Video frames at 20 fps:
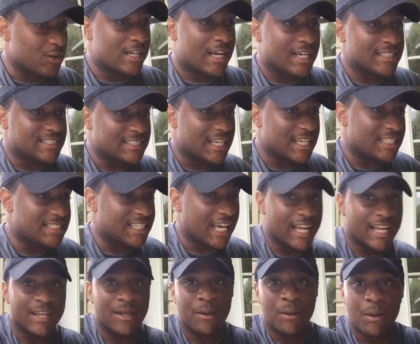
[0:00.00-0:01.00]
know y'all said,
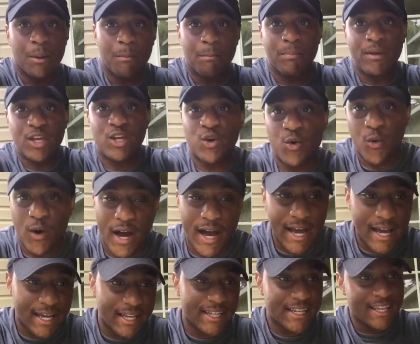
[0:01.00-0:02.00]
Jalen, be
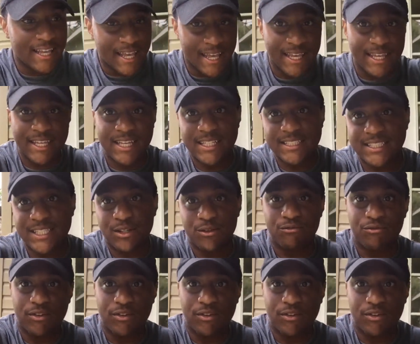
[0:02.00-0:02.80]
quiet and get to the